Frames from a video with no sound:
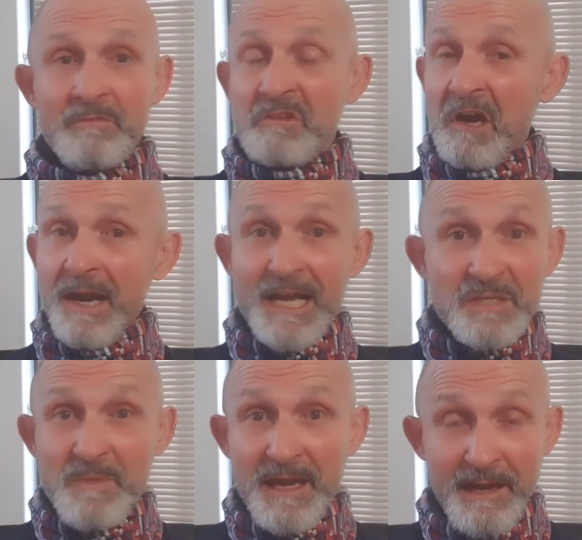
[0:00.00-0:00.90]
Don't
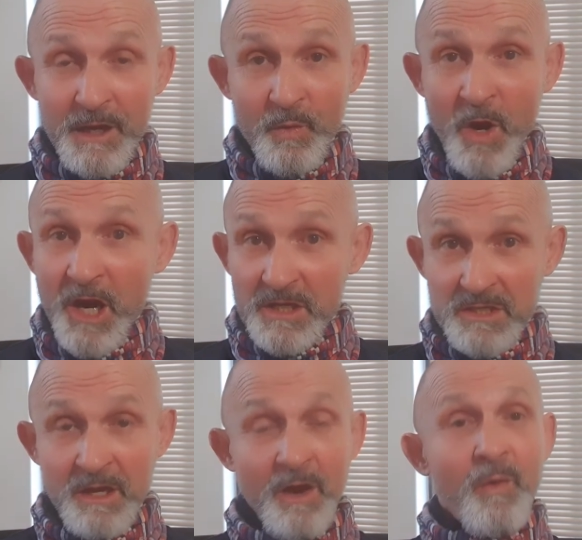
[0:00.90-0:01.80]
ask me how it
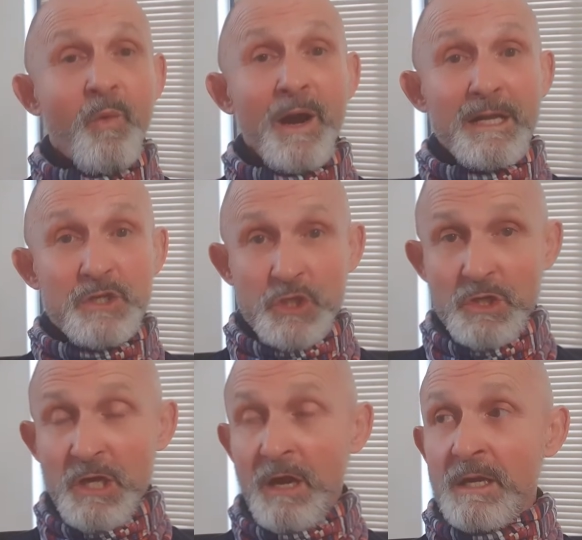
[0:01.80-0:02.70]
works. What I
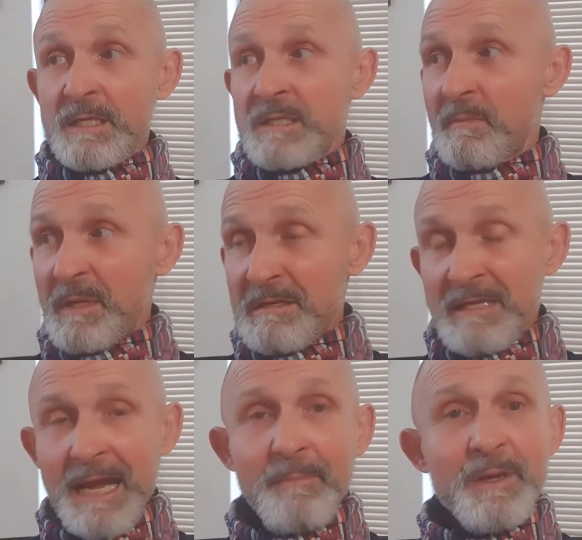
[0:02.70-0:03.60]
do know is they've been
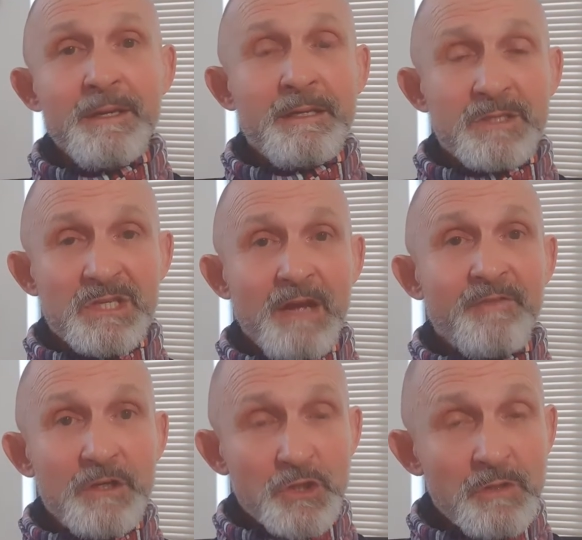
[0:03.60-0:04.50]
dabbling in stuff
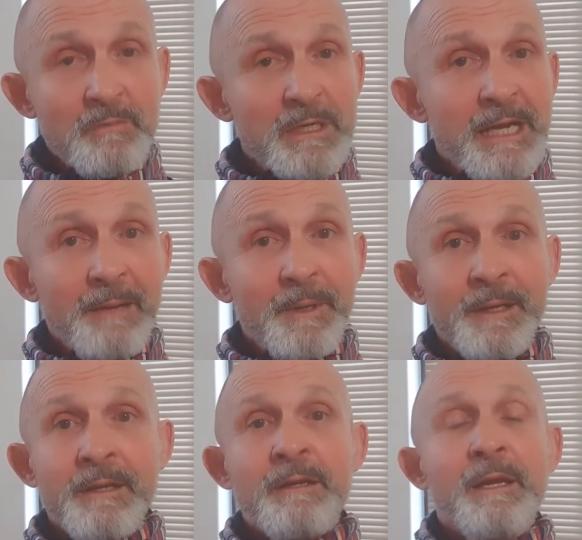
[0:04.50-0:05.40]
they shouldn't be
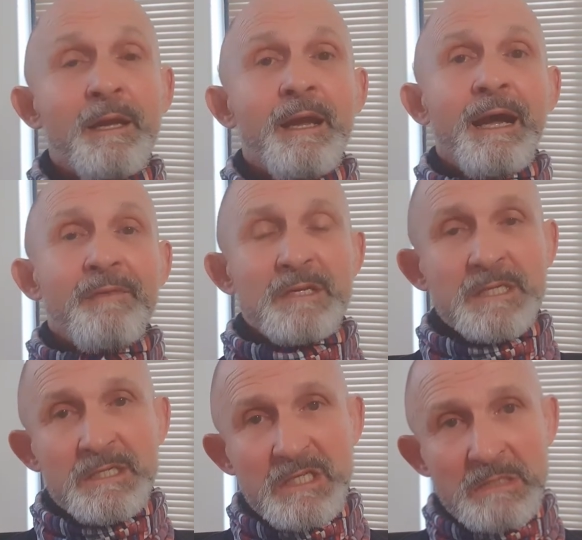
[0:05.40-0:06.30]
dabbling in, and there's
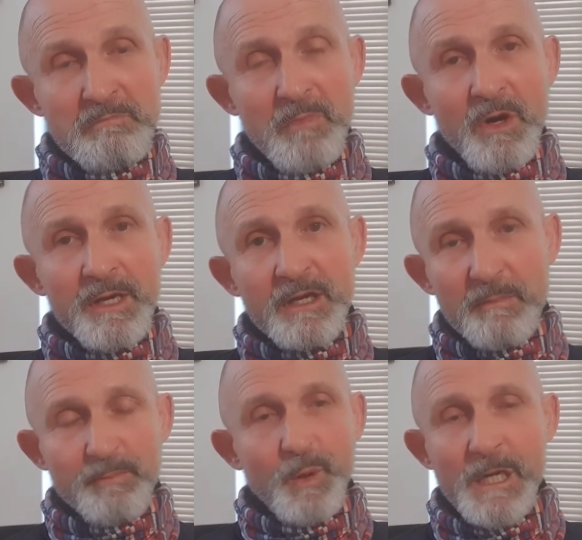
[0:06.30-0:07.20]
a demonic
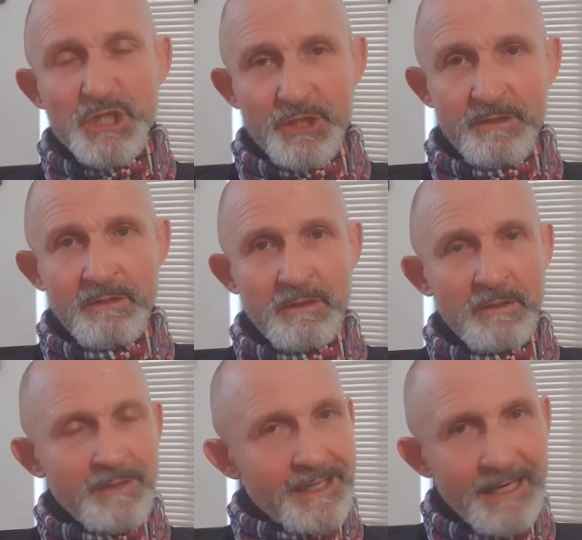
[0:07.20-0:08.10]
oppression.
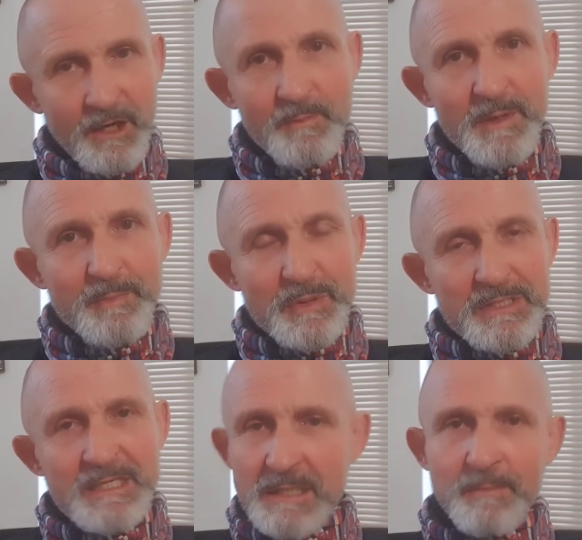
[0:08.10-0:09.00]
They cannot be
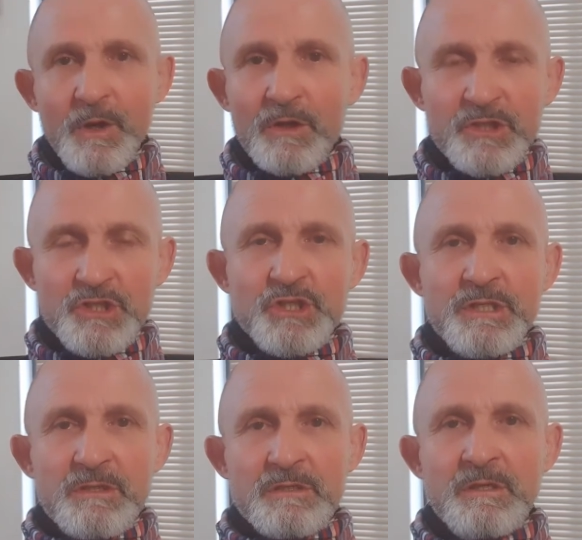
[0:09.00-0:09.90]
possessed, they belong to
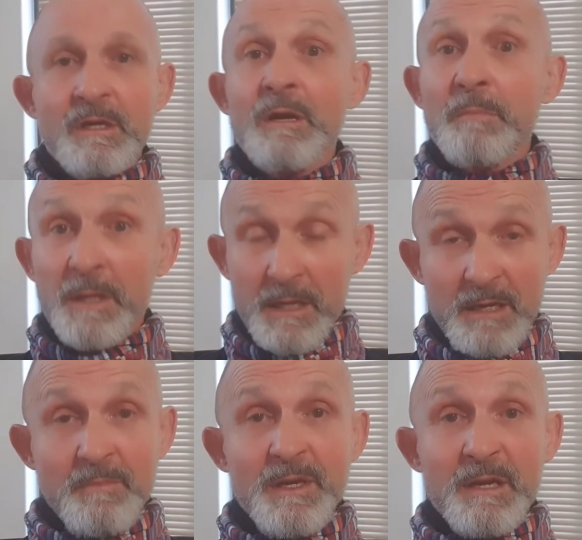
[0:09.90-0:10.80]
Jesus. But there
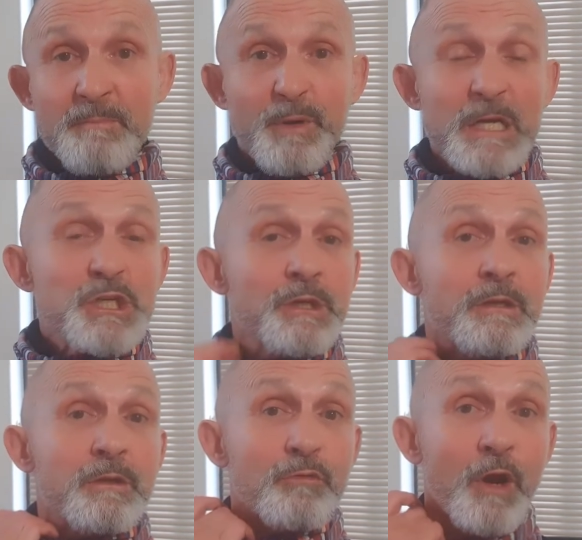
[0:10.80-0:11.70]
can be an oppression
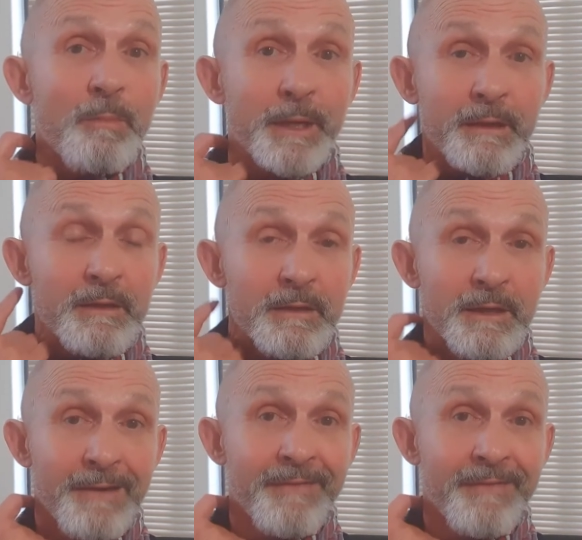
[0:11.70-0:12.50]
and a robbing, and